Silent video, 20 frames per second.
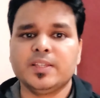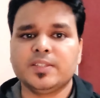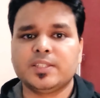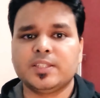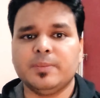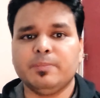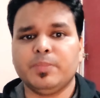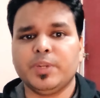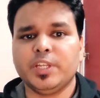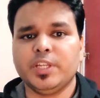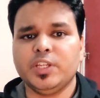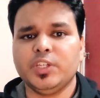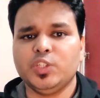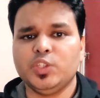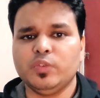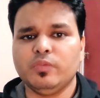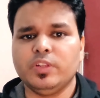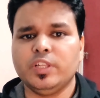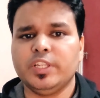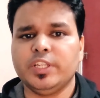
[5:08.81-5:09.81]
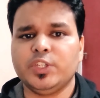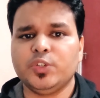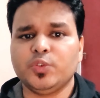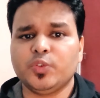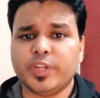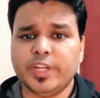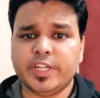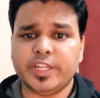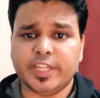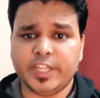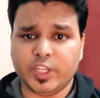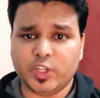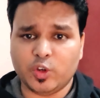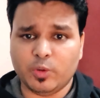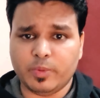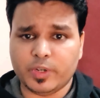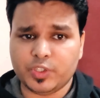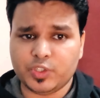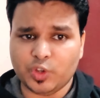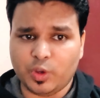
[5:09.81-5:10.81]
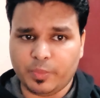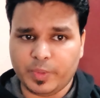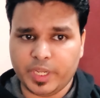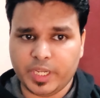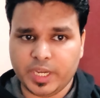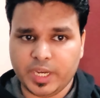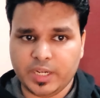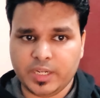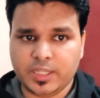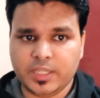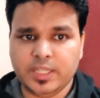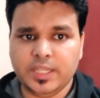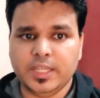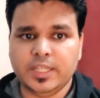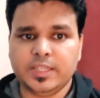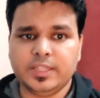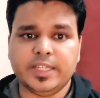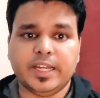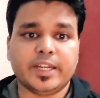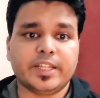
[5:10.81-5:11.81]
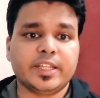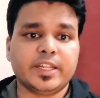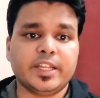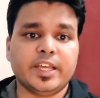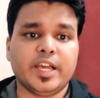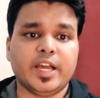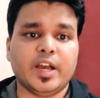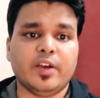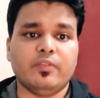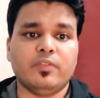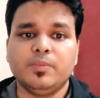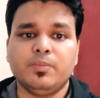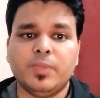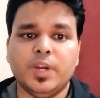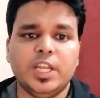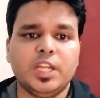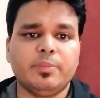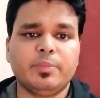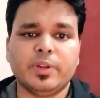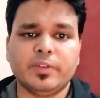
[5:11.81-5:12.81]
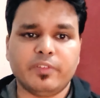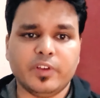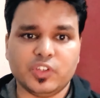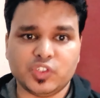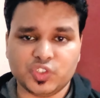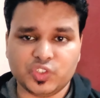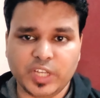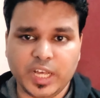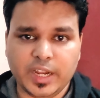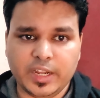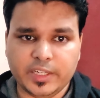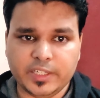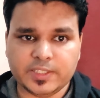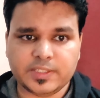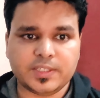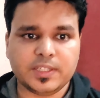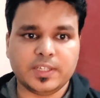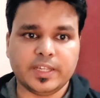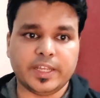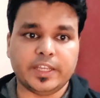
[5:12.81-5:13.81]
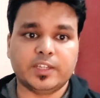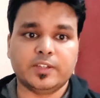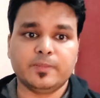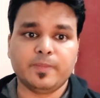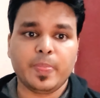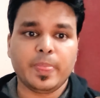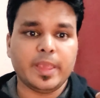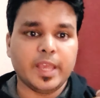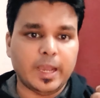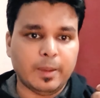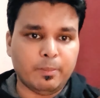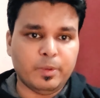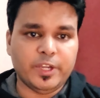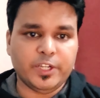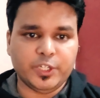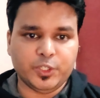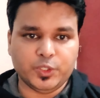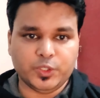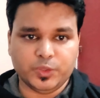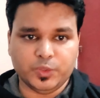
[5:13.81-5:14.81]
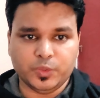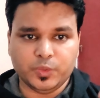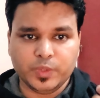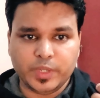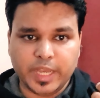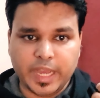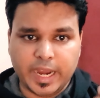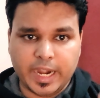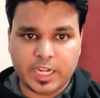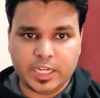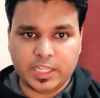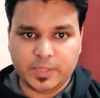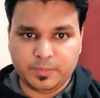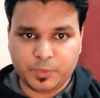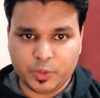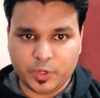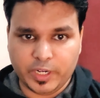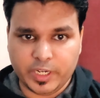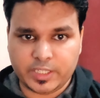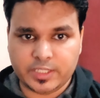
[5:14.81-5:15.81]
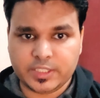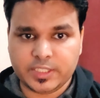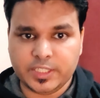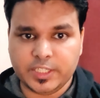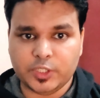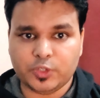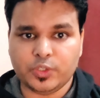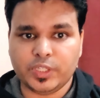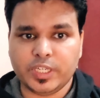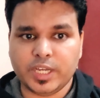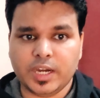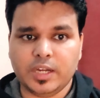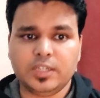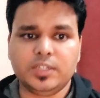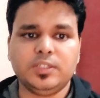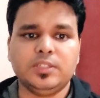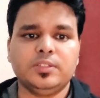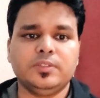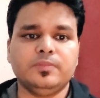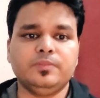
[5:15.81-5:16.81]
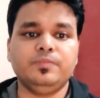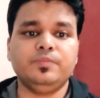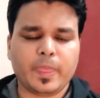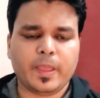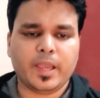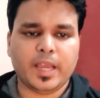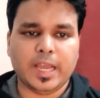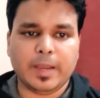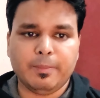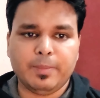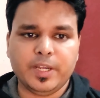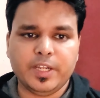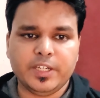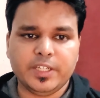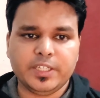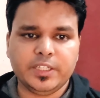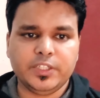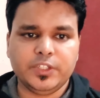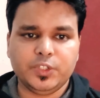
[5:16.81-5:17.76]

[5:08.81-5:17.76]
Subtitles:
Simply, you will need to create an e-commerce shopping cart that can have multiple functionalities like ability to add the products into the cart, ability